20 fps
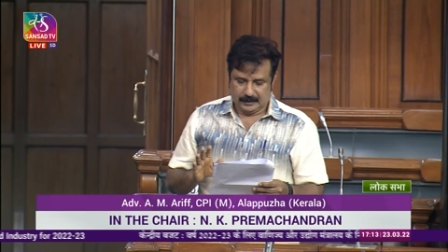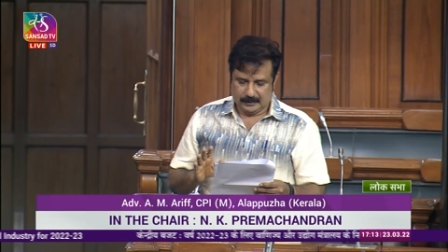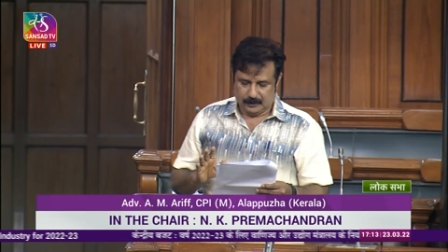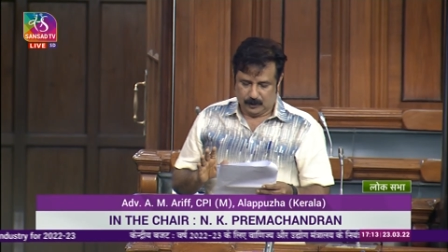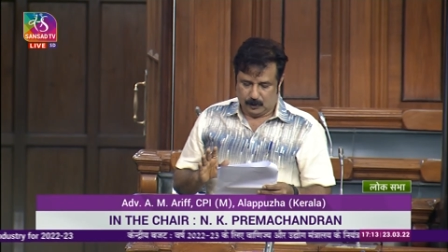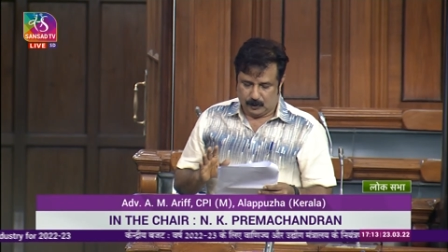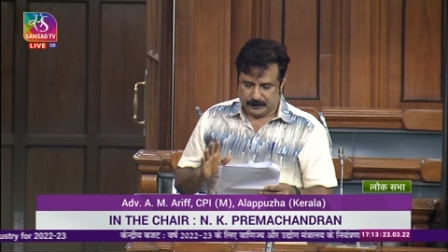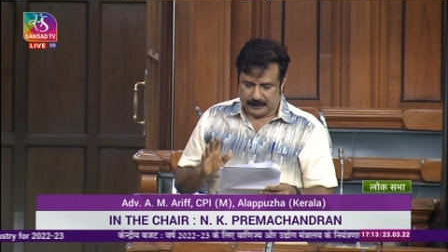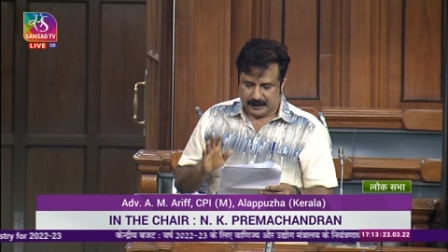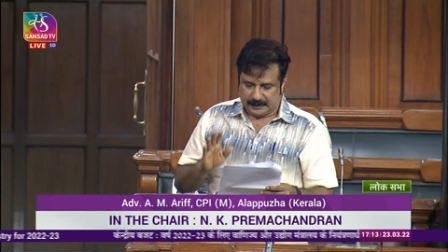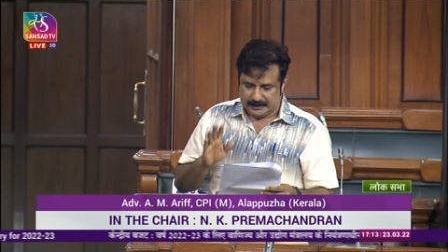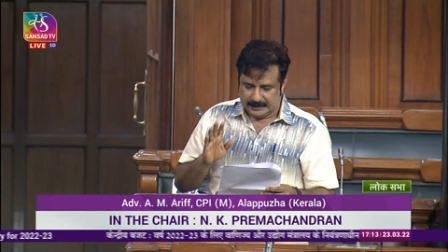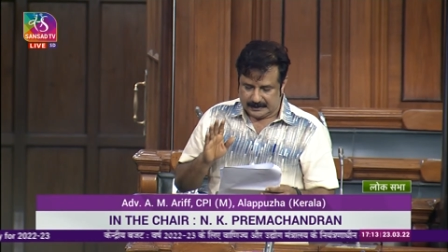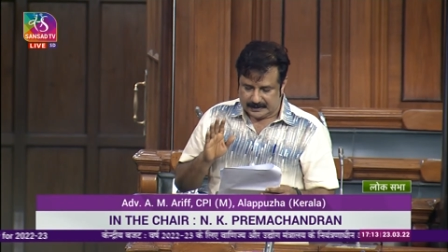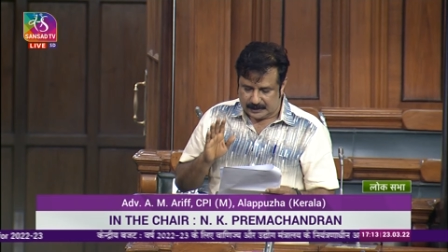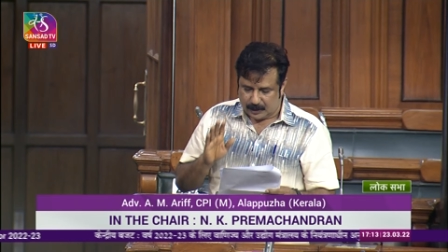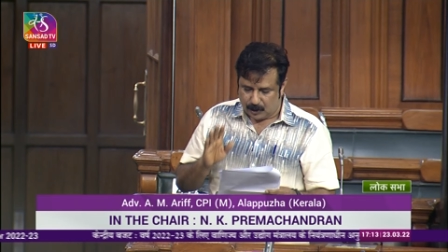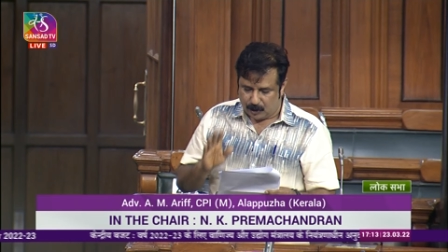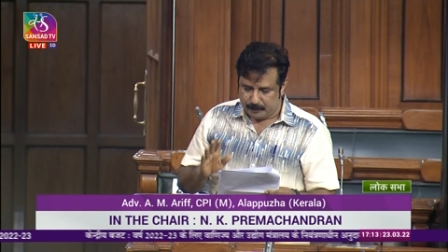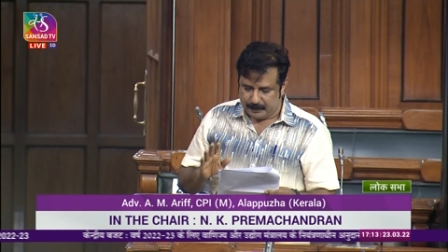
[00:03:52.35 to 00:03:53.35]
though the,
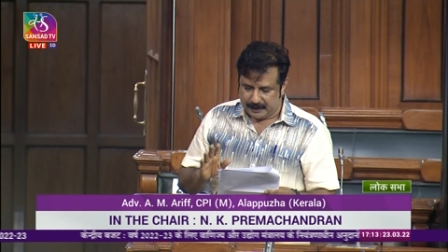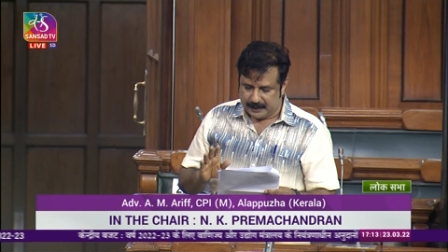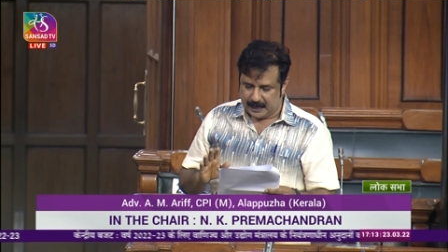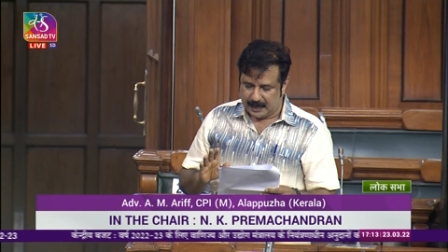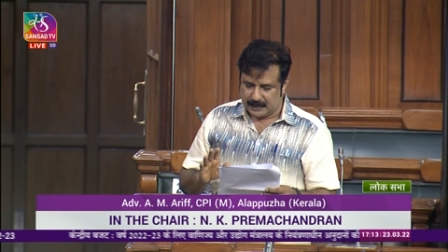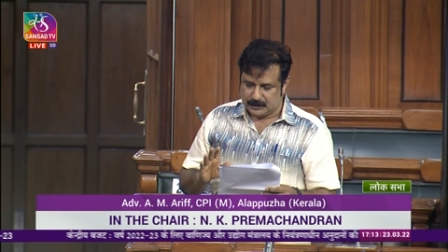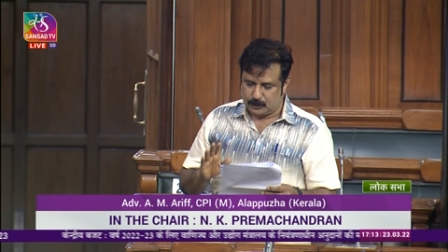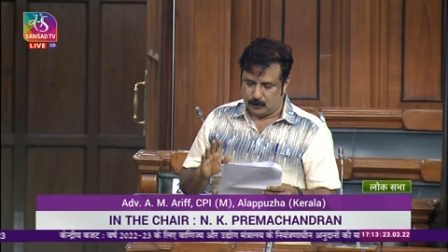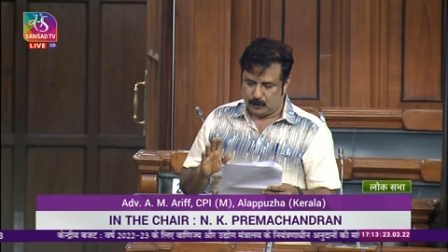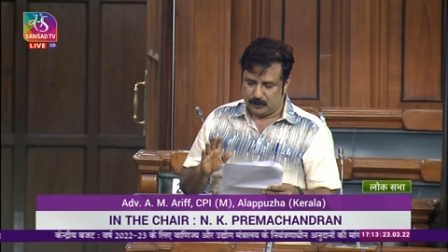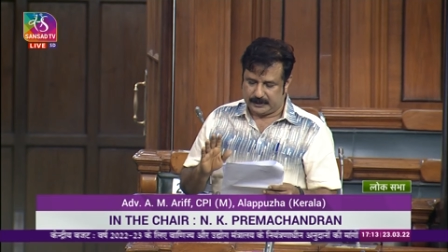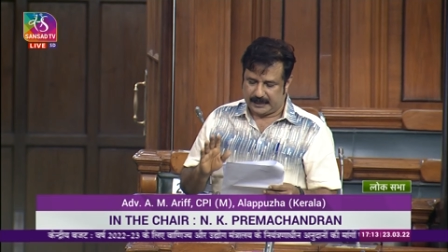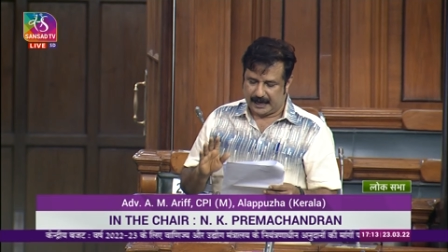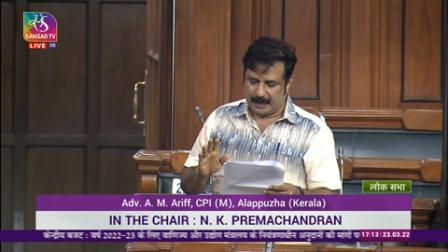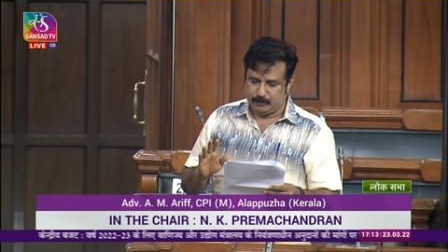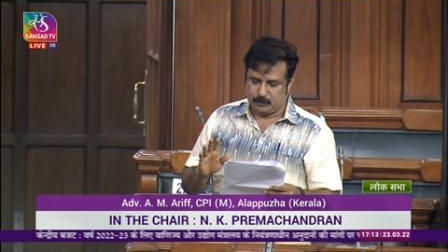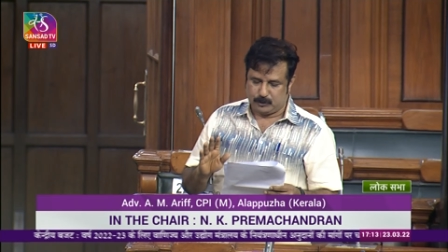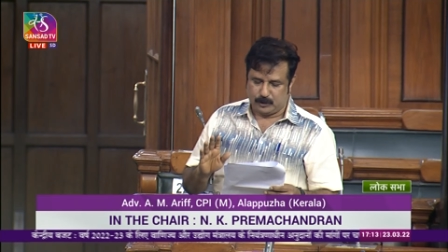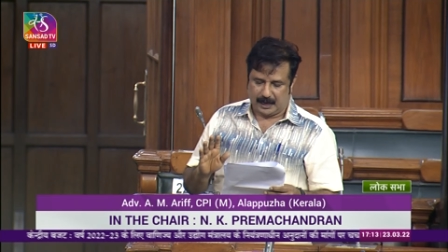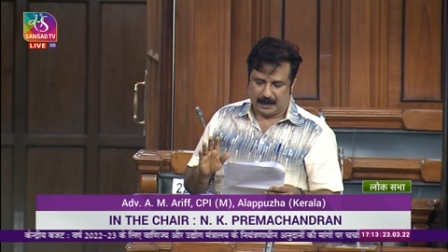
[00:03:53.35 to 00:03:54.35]
this government has no
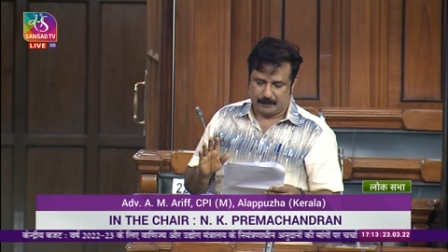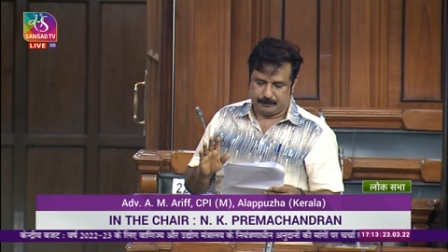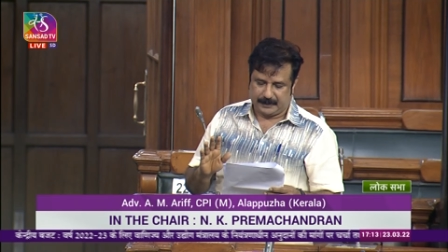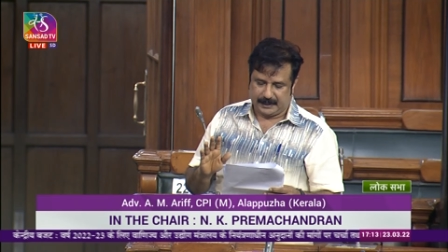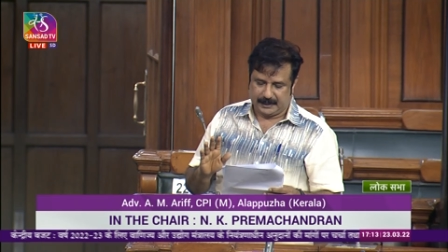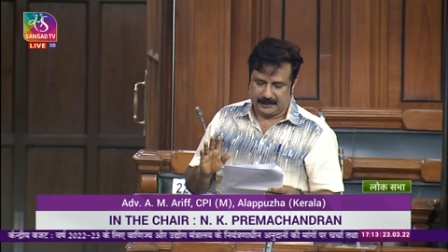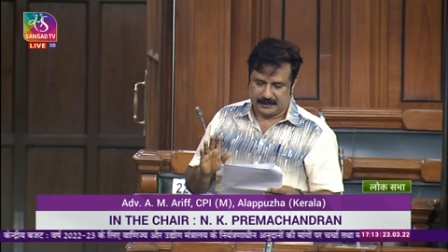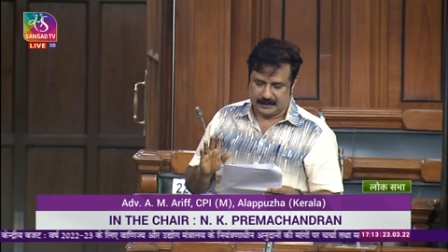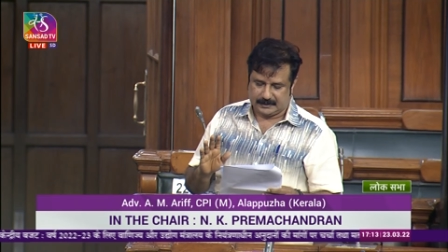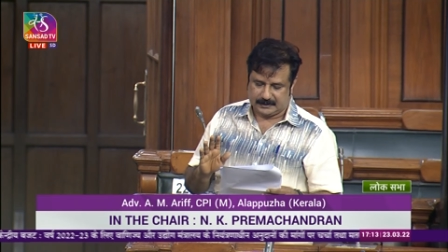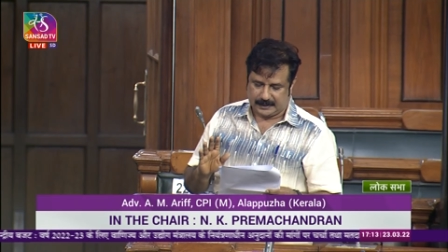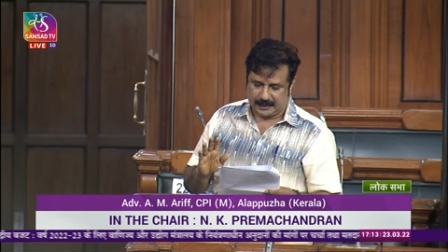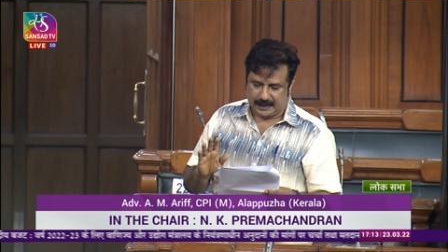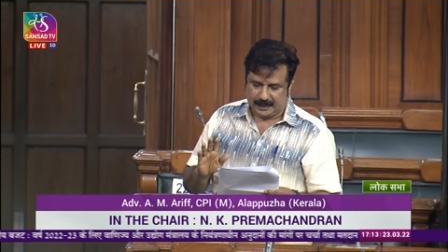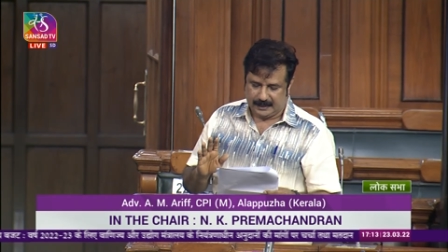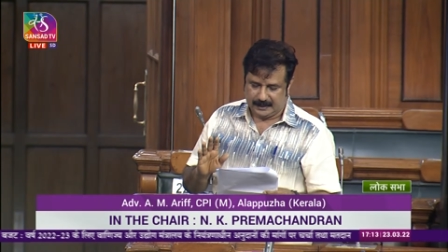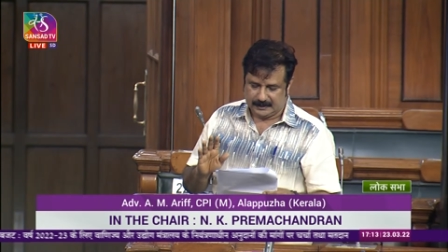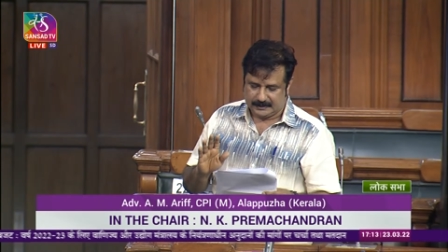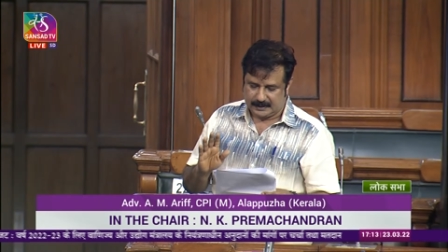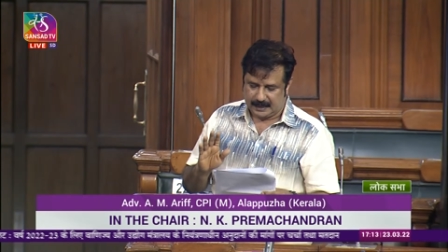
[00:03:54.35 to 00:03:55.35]
time to help the
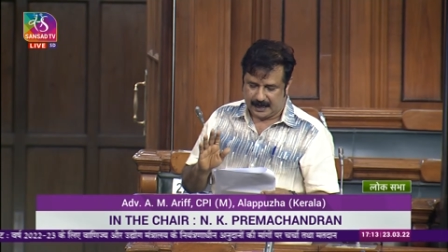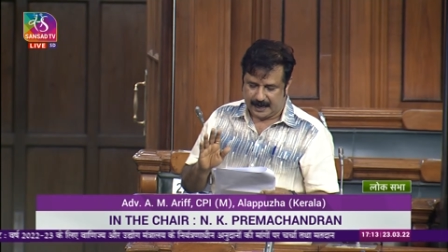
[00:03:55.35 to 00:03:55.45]
industrials